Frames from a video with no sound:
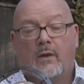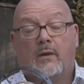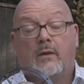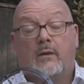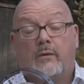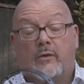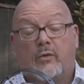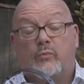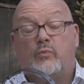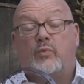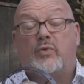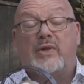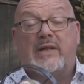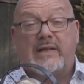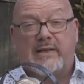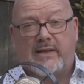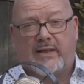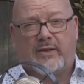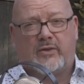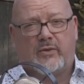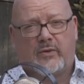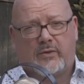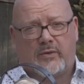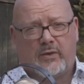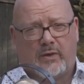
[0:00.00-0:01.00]
The really
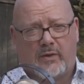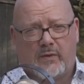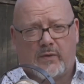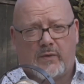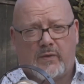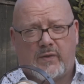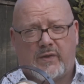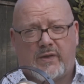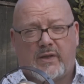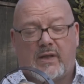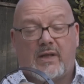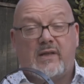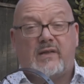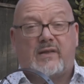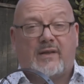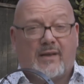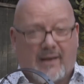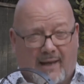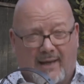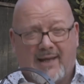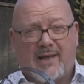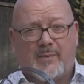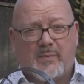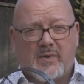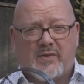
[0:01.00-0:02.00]
good news is that
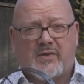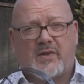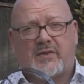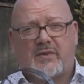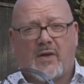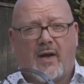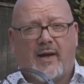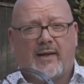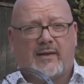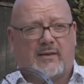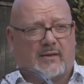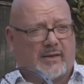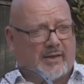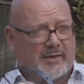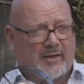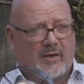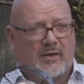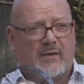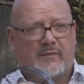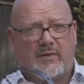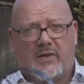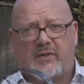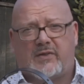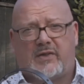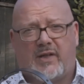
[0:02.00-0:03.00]
aim is a cycle. I know
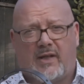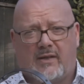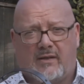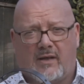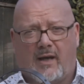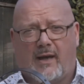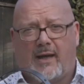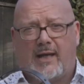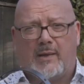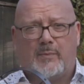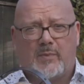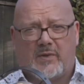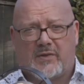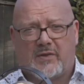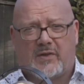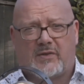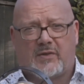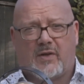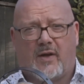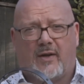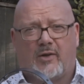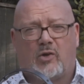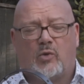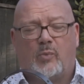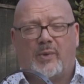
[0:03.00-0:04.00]
I've just said aim is a
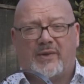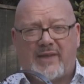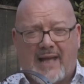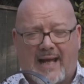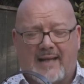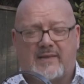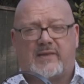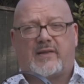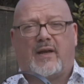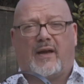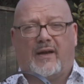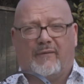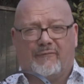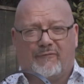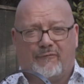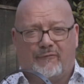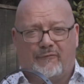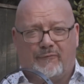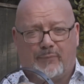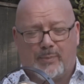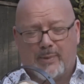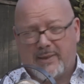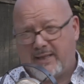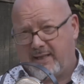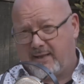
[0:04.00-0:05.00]
cycle, but that's
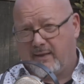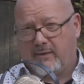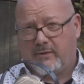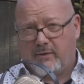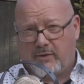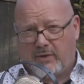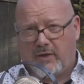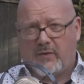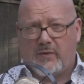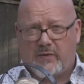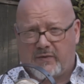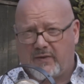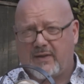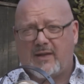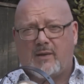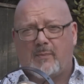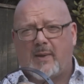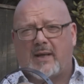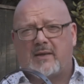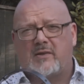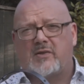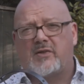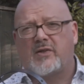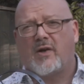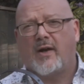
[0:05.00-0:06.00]
brilliant news. Think
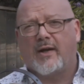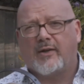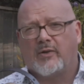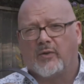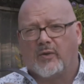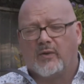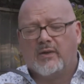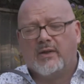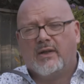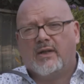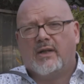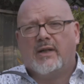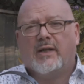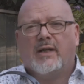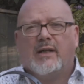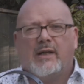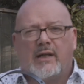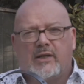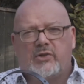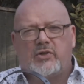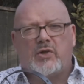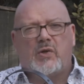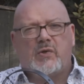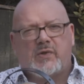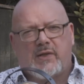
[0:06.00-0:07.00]
about a cycle.
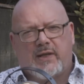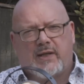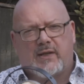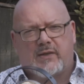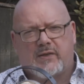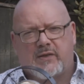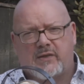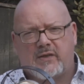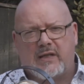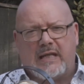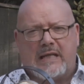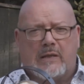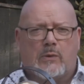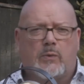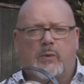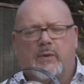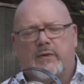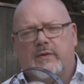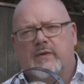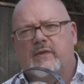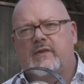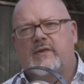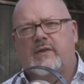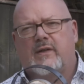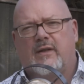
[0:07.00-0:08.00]
It's usually a
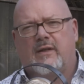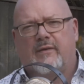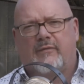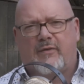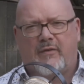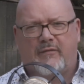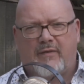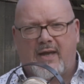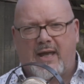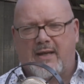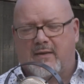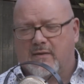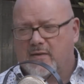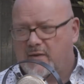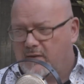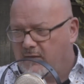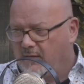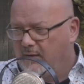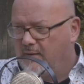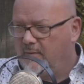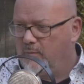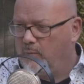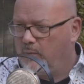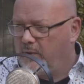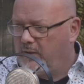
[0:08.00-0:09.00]
sequence of events
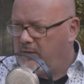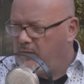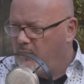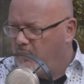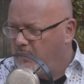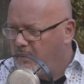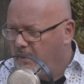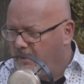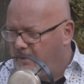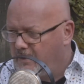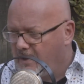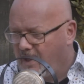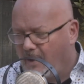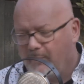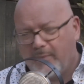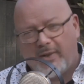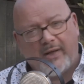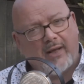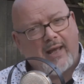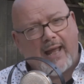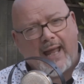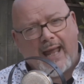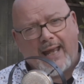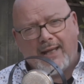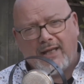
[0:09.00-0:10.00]
where you can come in
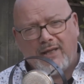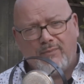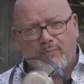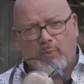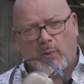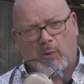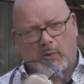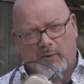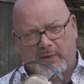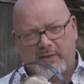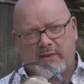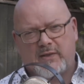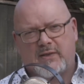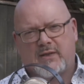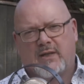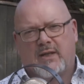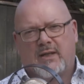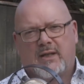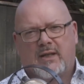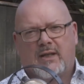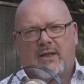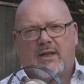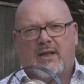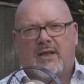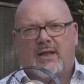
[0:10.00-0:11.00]
at any point
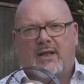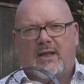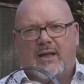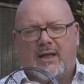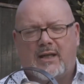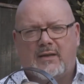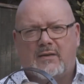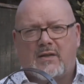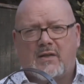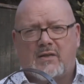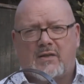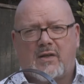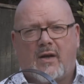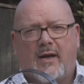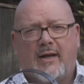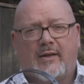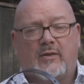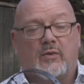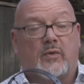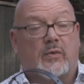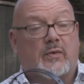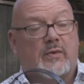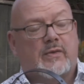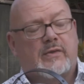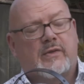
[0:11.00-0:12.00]
in the cycle.